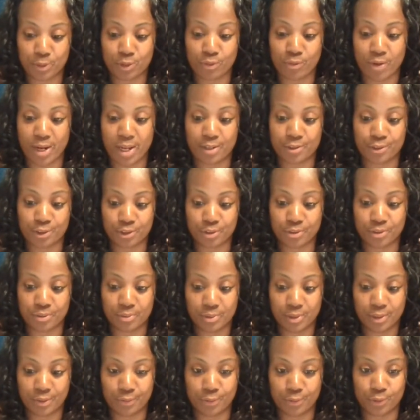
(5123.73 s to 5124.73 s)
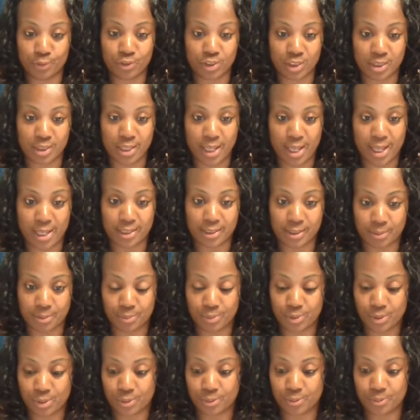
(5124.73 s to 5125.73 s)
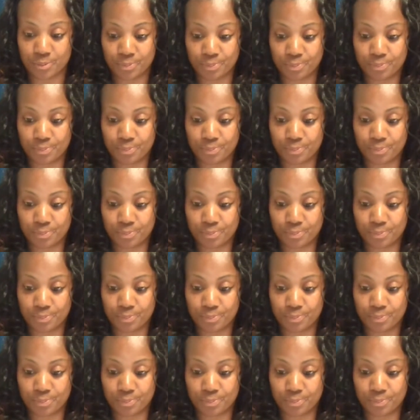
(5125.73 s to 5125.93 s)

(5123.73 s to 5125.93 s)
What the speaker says: around you if you just ask them to.